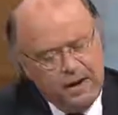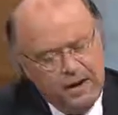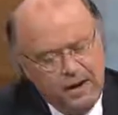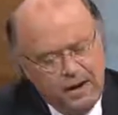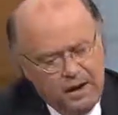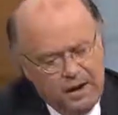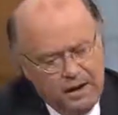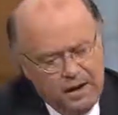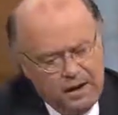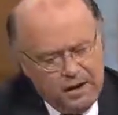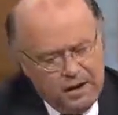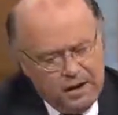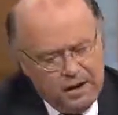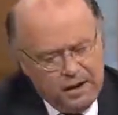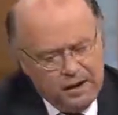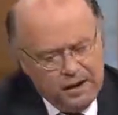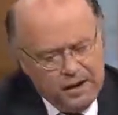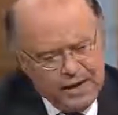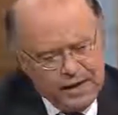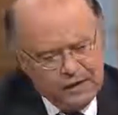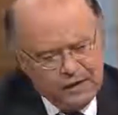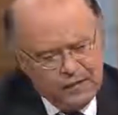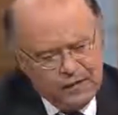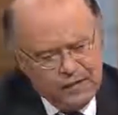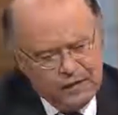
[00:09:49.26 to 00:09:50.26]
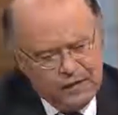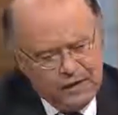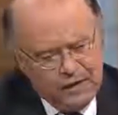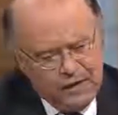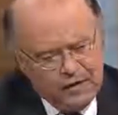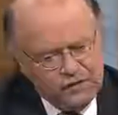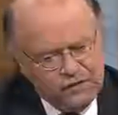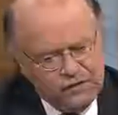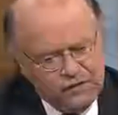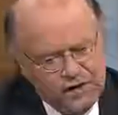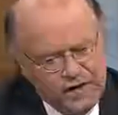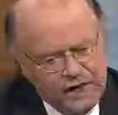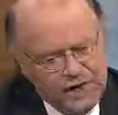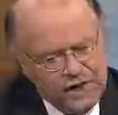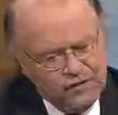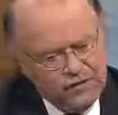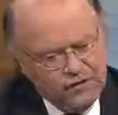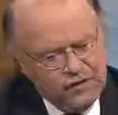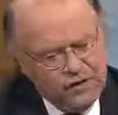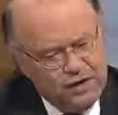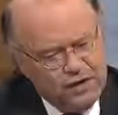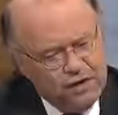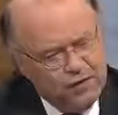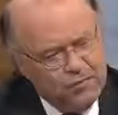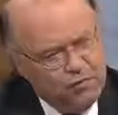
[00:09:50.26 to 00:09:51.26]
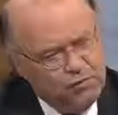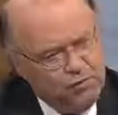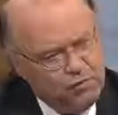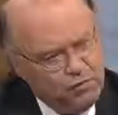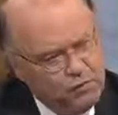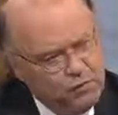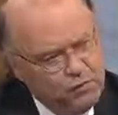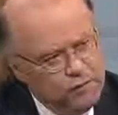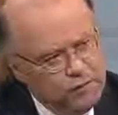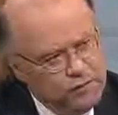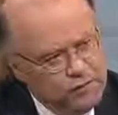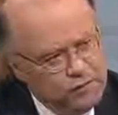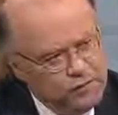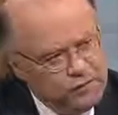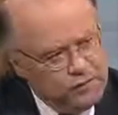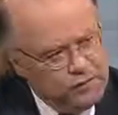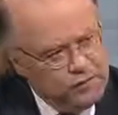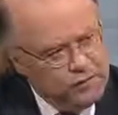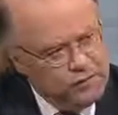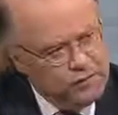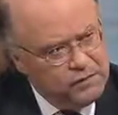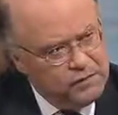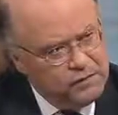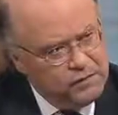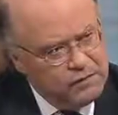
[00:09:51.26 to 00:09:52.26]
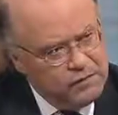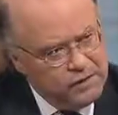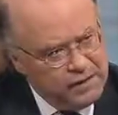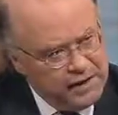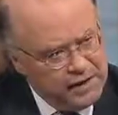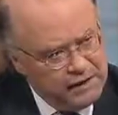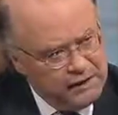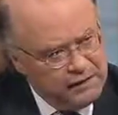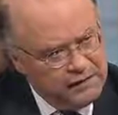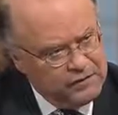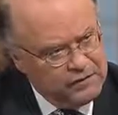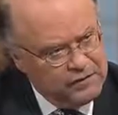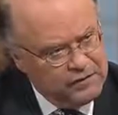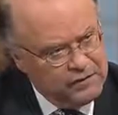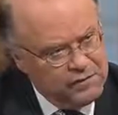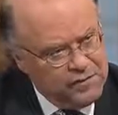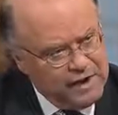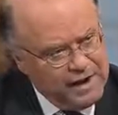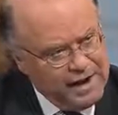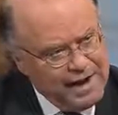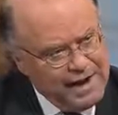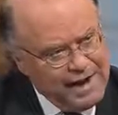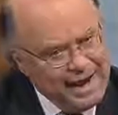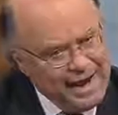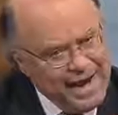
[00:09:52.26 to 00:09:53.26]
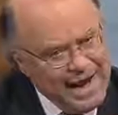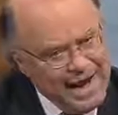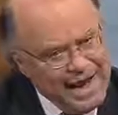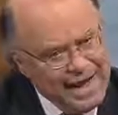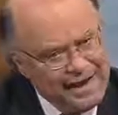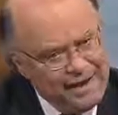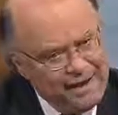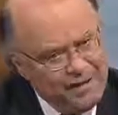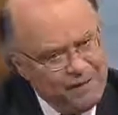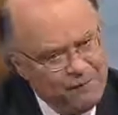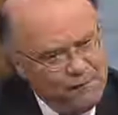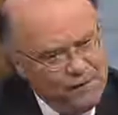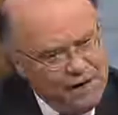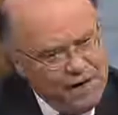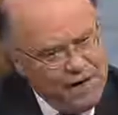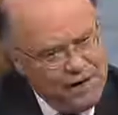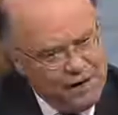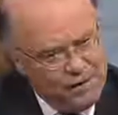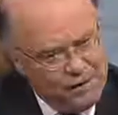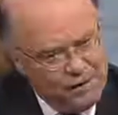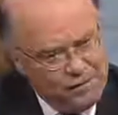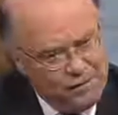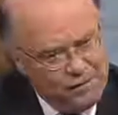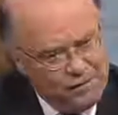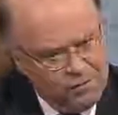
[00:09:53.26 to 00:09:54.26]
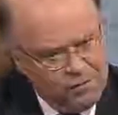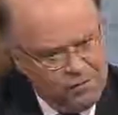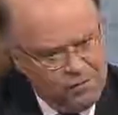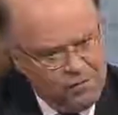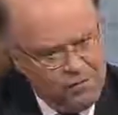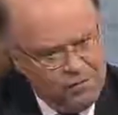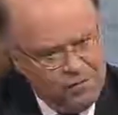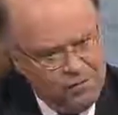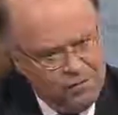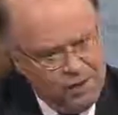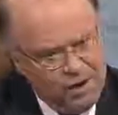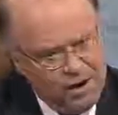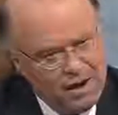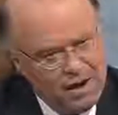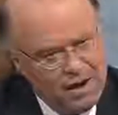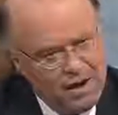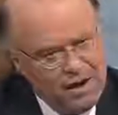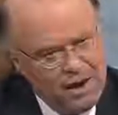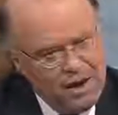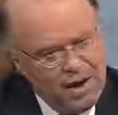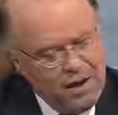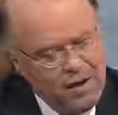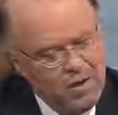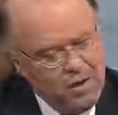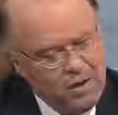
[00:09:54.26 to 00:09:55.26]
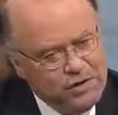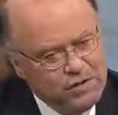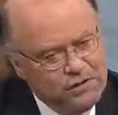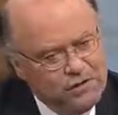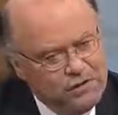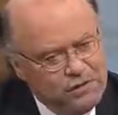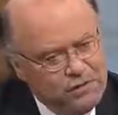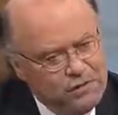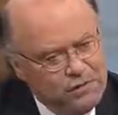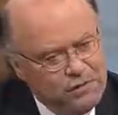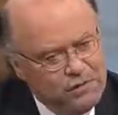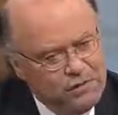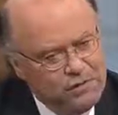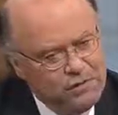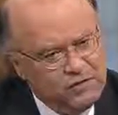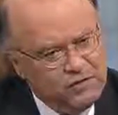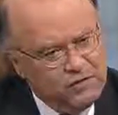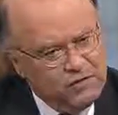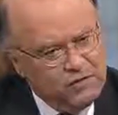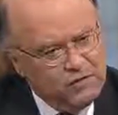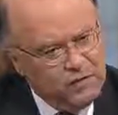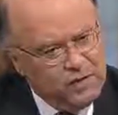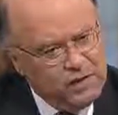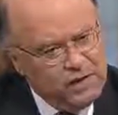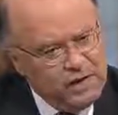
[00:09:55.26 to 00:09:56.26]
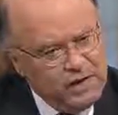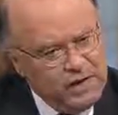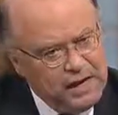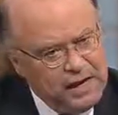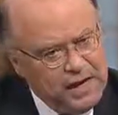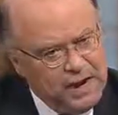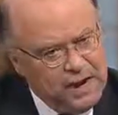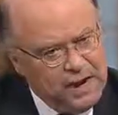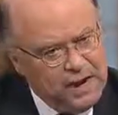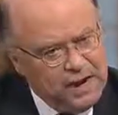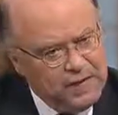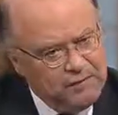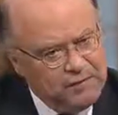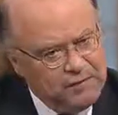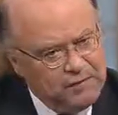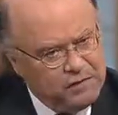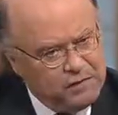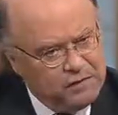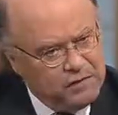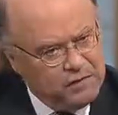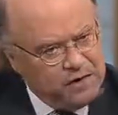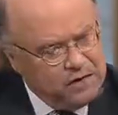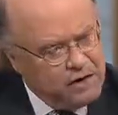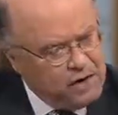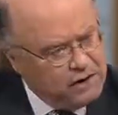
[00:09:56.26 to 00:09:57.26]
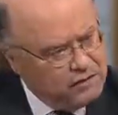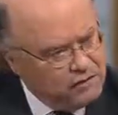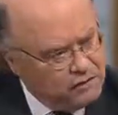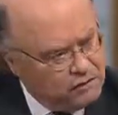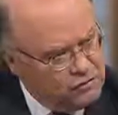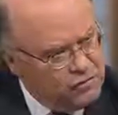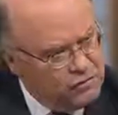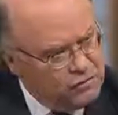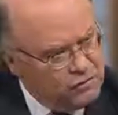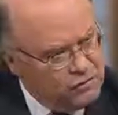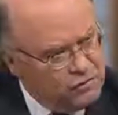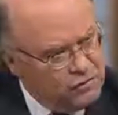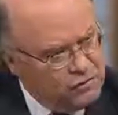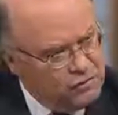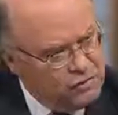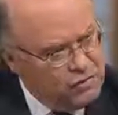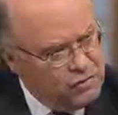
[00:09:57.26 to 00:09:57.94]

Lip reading: natural selection actually improves things by adding value, or by, which is really absolutely not the truth.